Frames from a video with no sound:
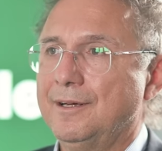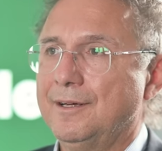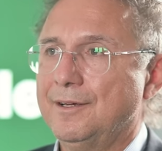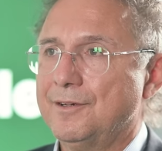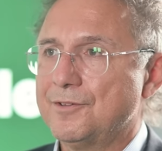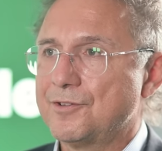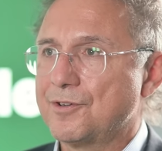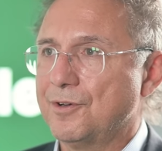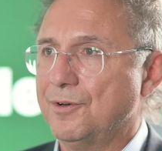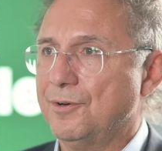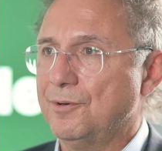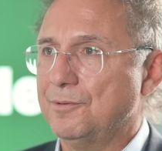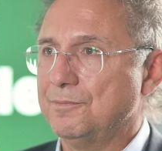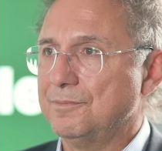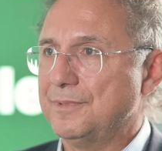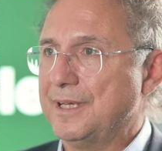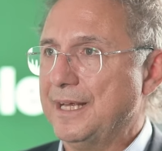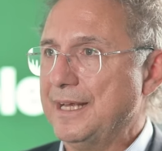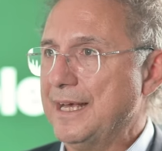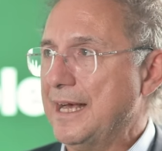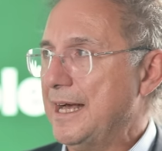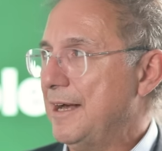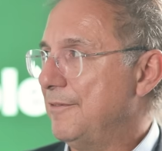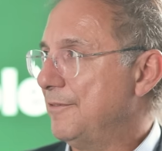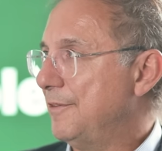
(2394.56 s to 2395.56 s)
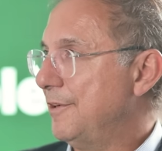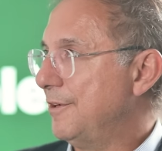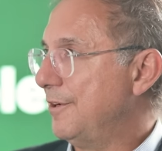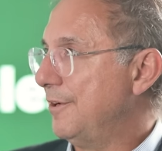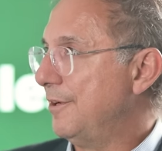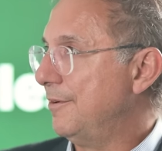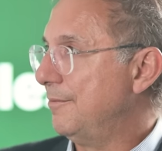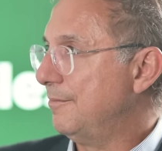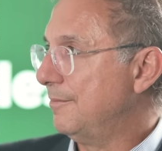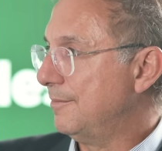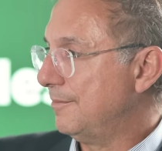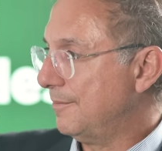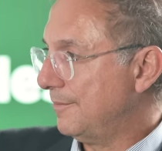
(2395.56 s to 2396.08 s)
So they have
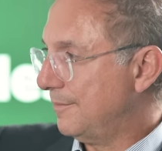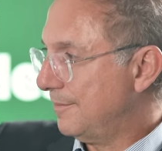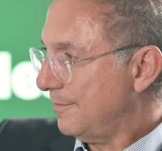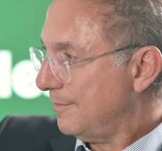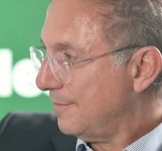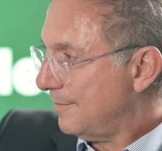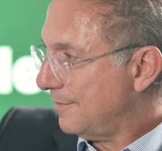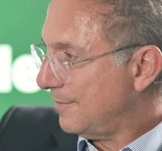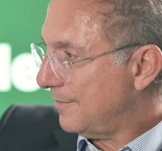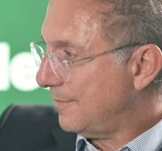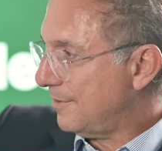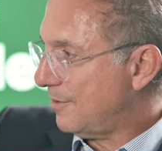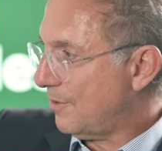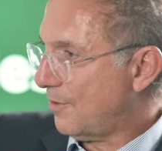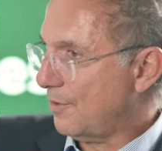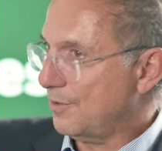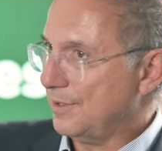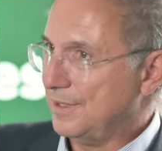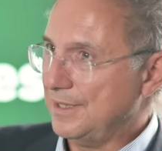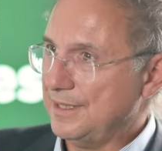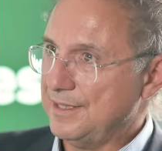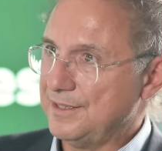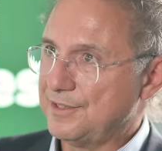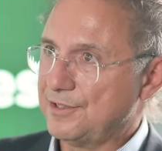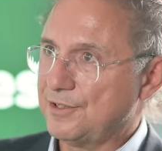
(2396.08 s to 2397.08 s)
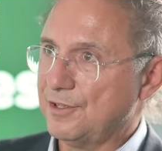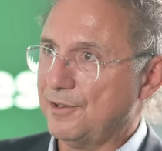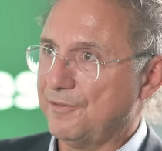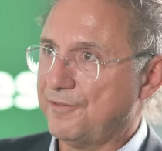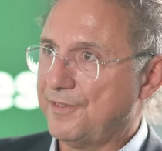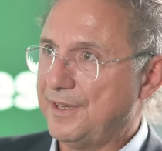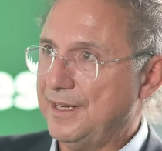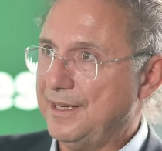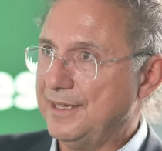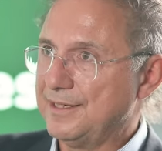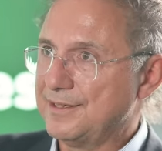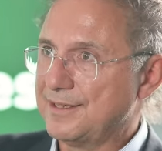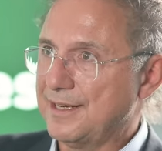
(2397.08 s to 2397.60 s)
their long list of
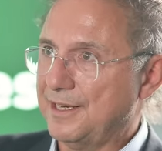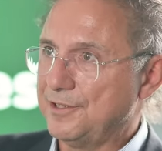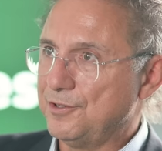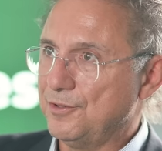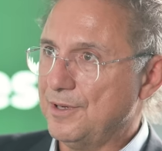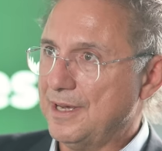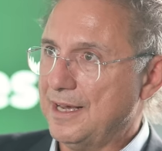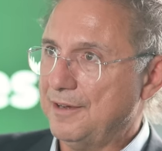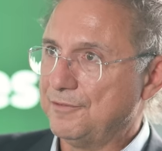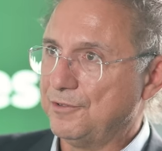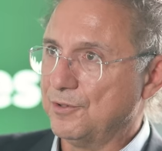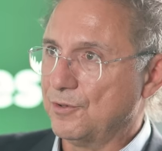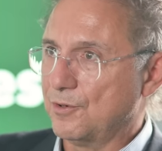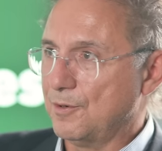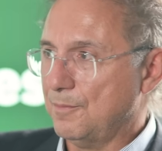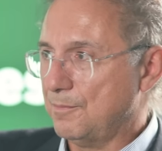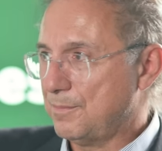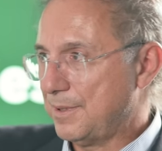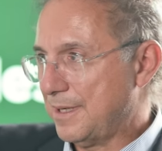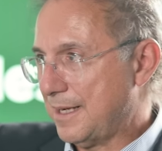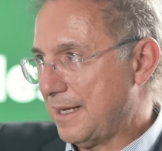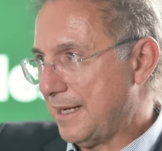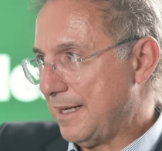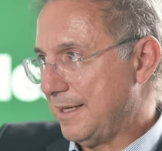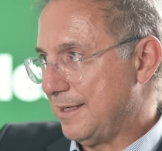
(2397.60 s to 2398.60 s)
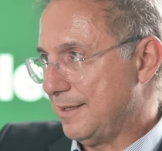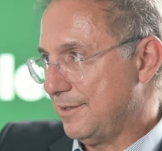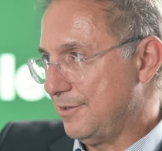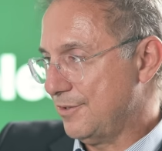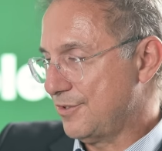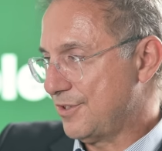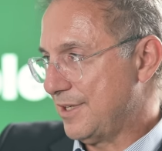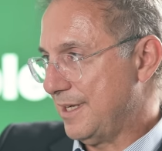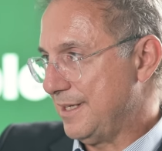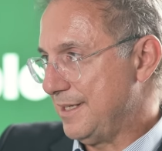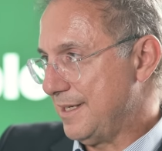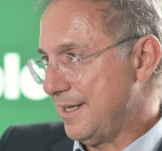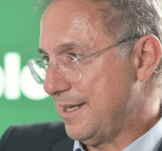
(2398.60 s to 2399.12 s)
things that you have to comply. You
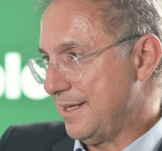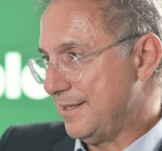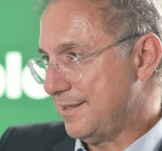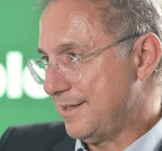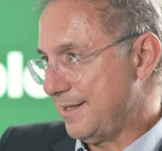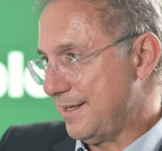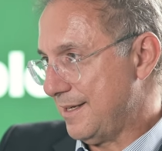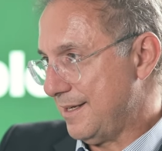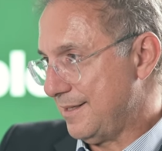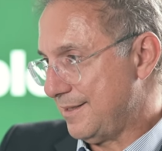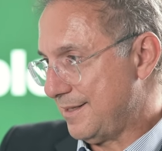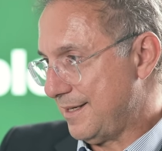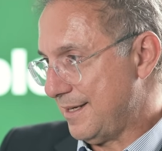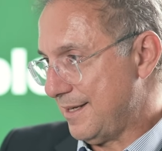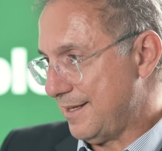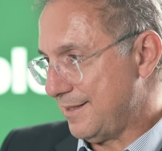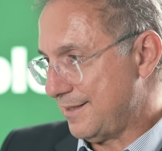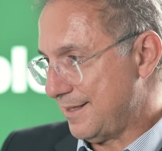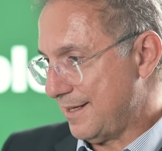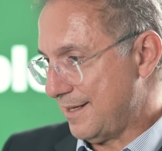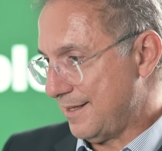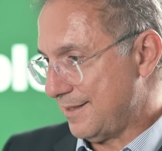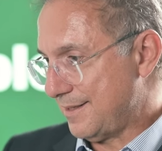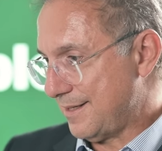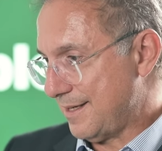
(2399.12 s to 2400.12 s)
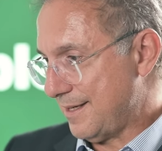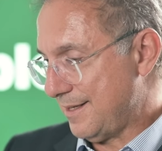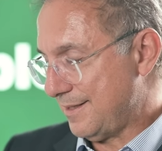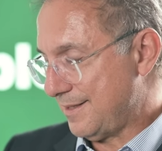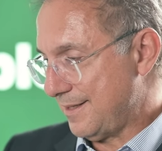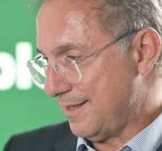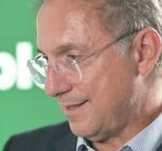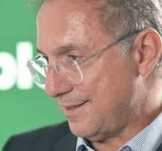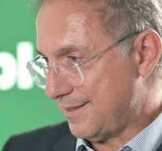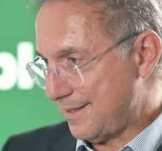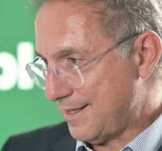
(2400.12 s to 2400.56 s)
say yes, yes, yes, yes, yes, yes,